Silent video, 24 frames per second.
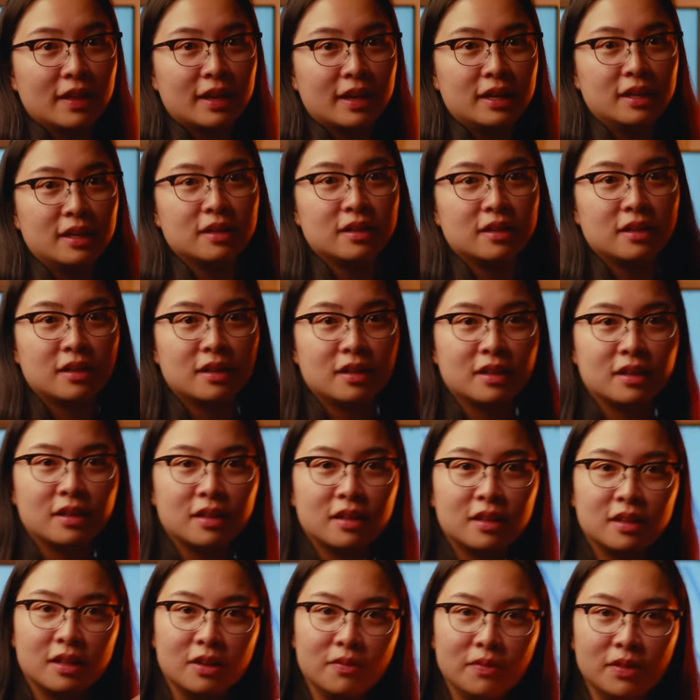light.
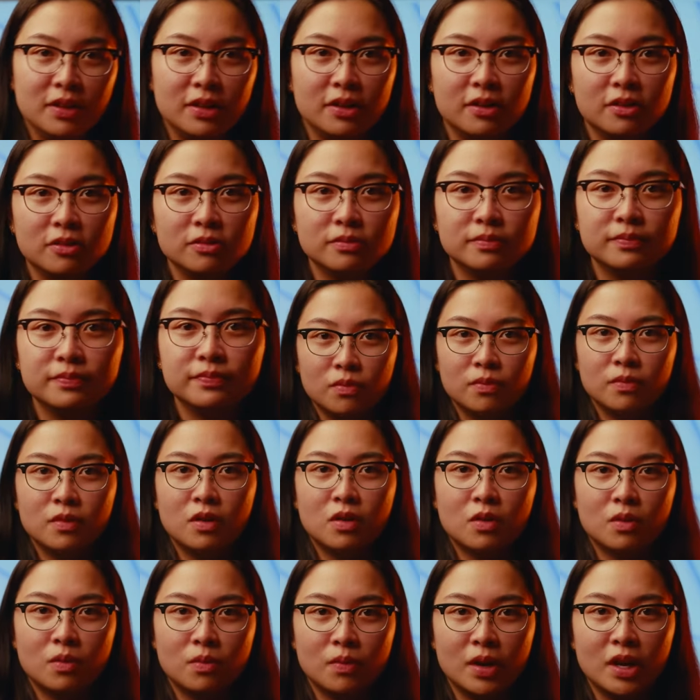There we go.
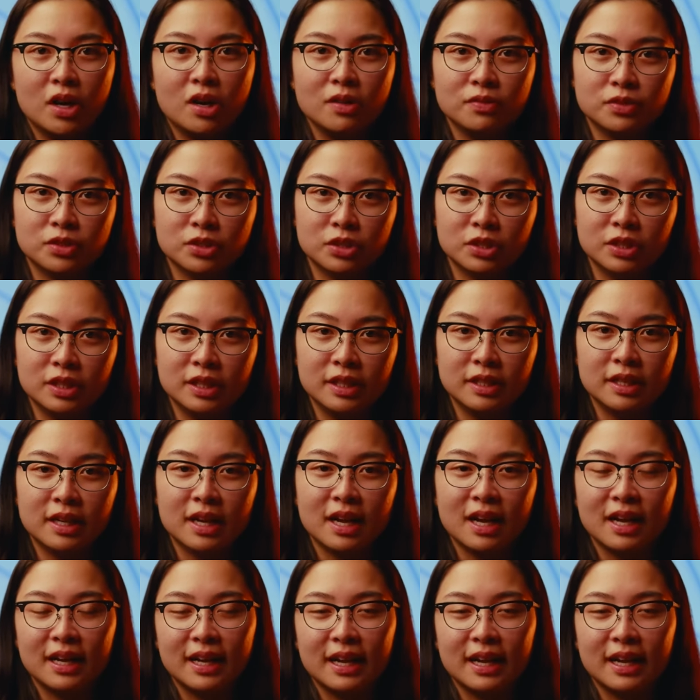Right off screen, I